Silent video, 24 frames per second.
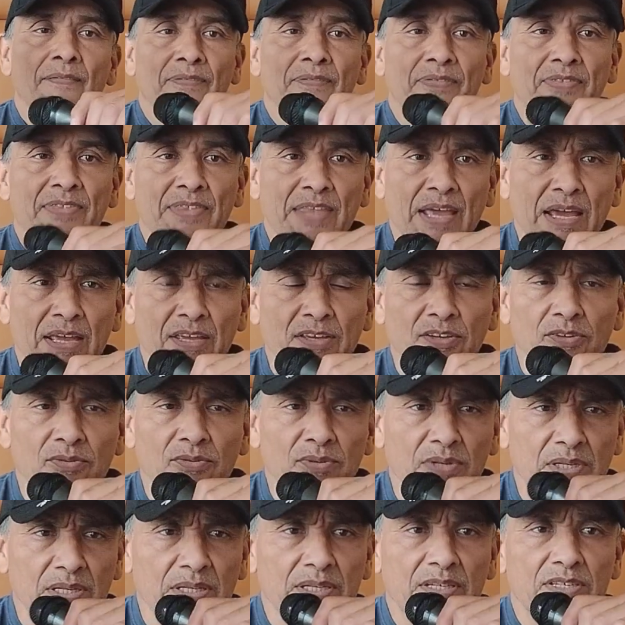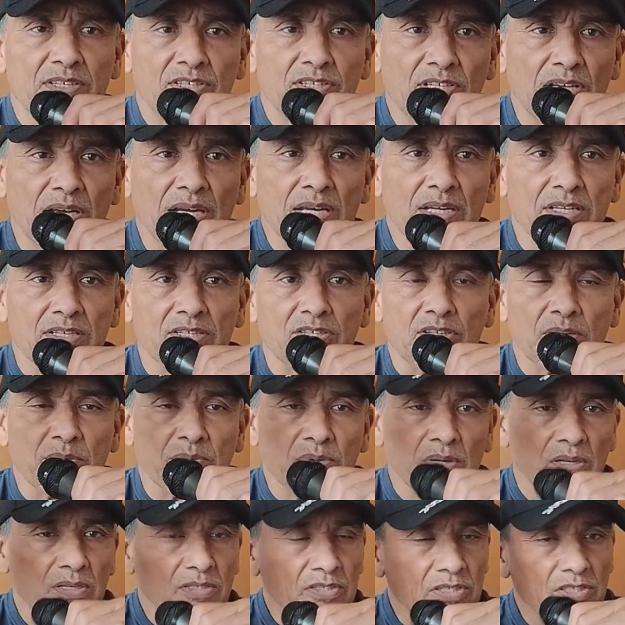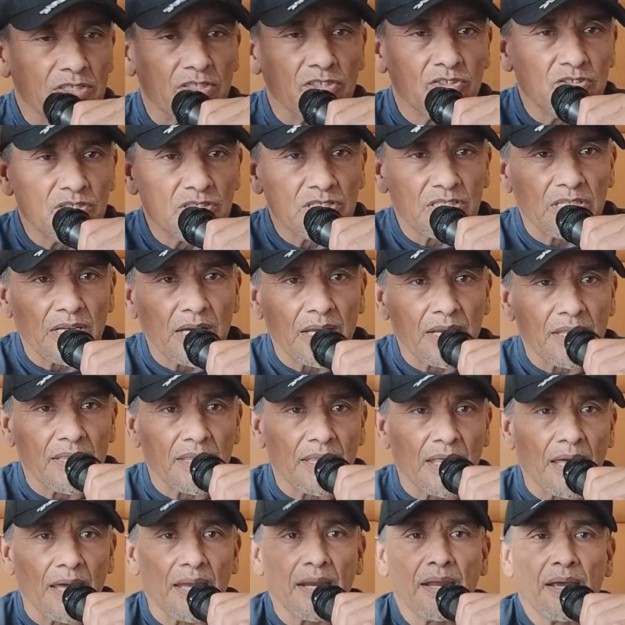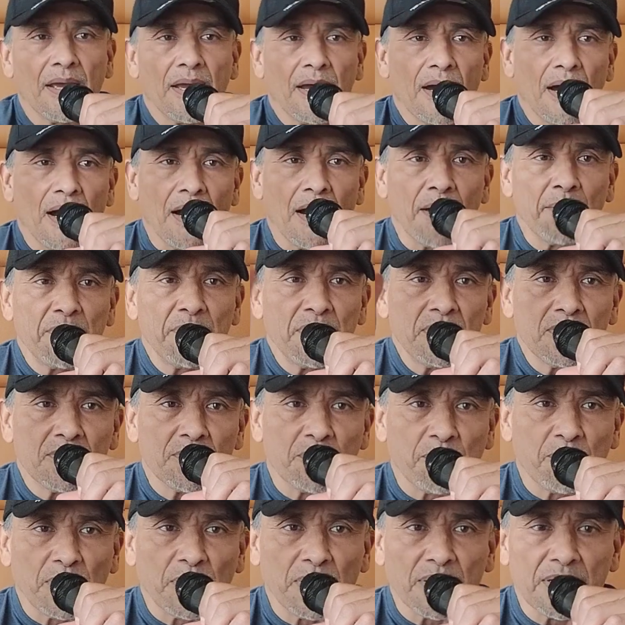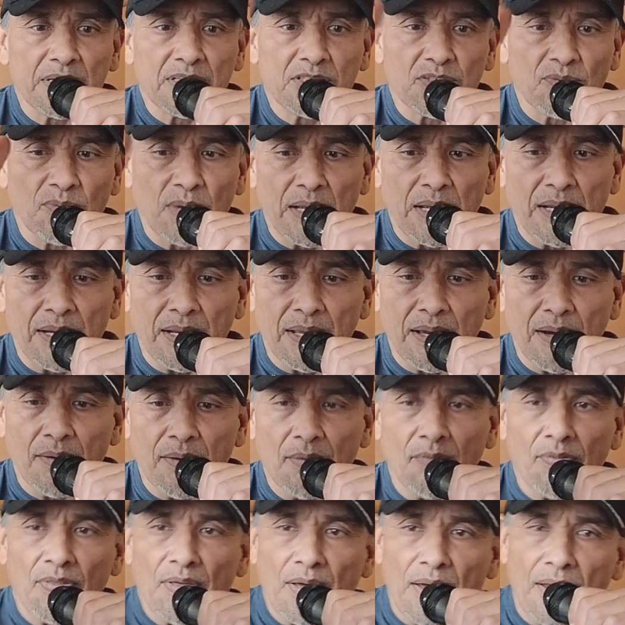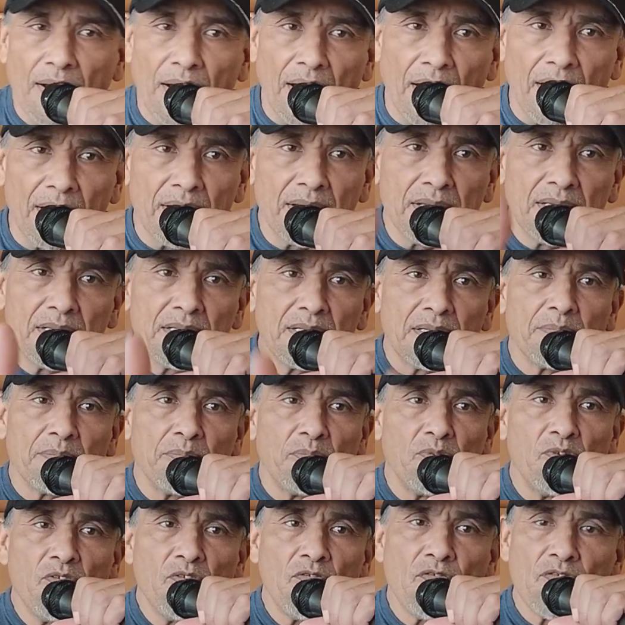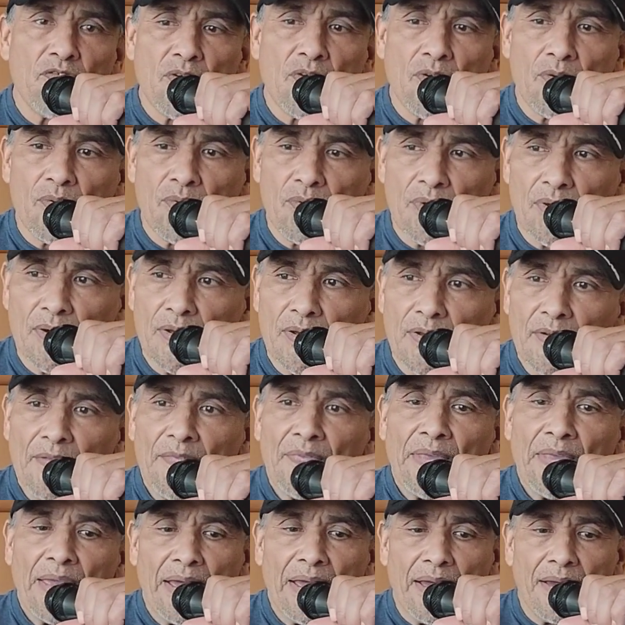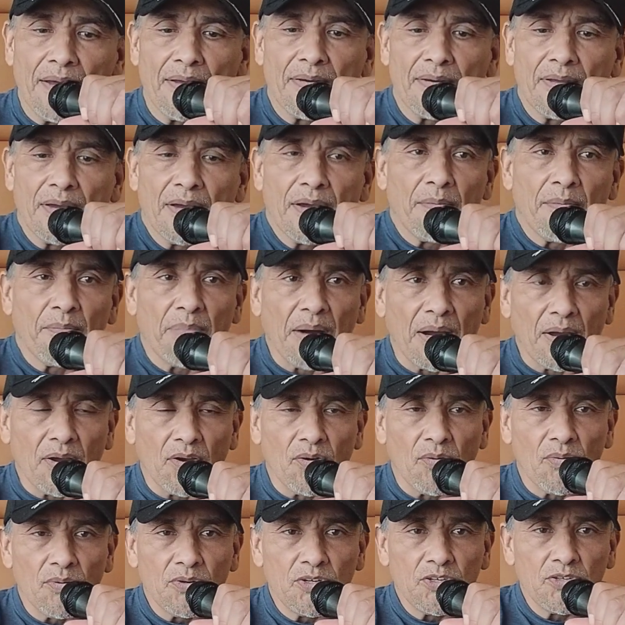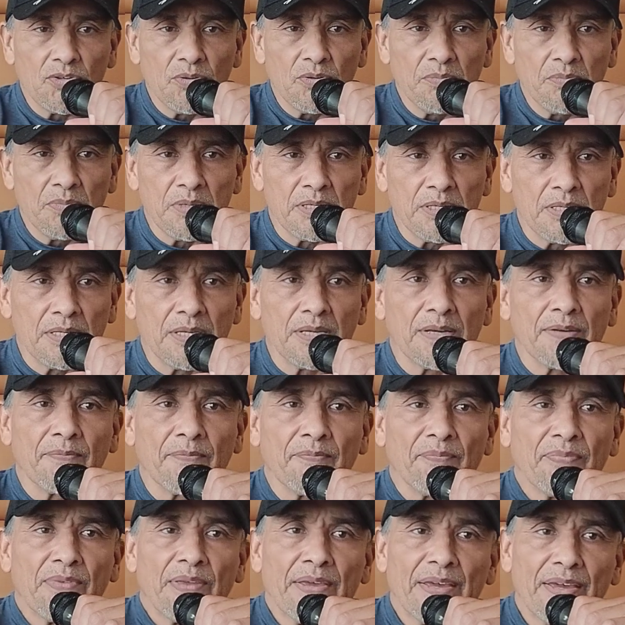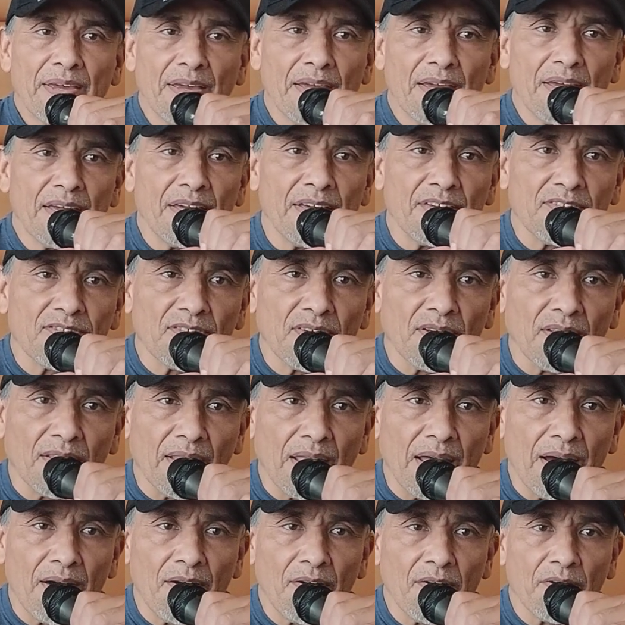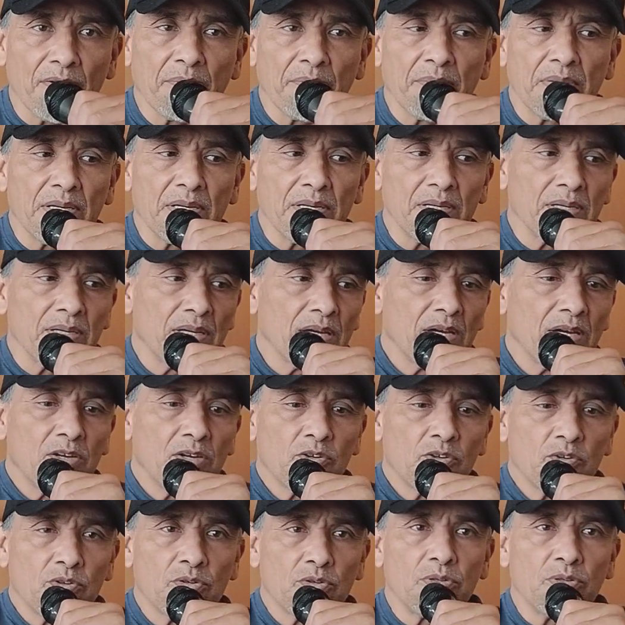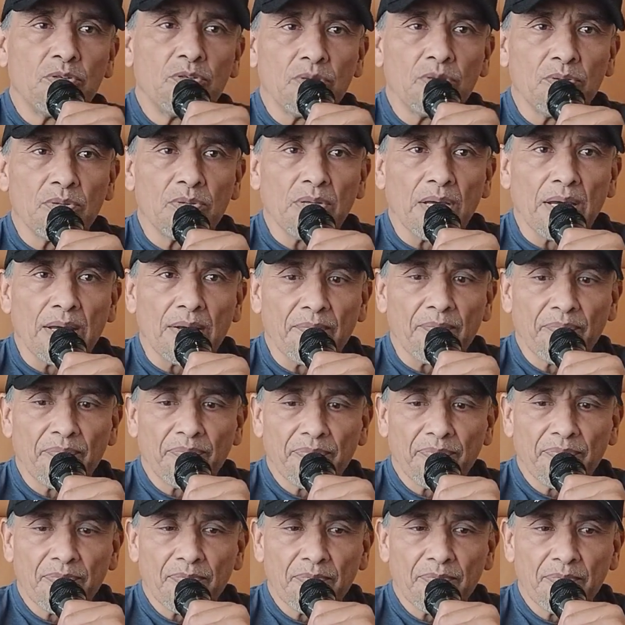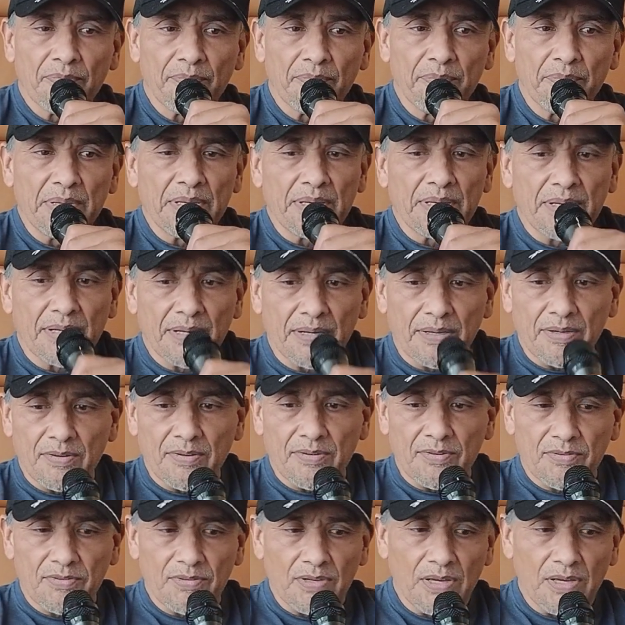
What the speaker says: that you needed change. Subconsciously, you decided that I'm in a place right now that I need to move forward, and by going to a meeting, it's allowing me to do that because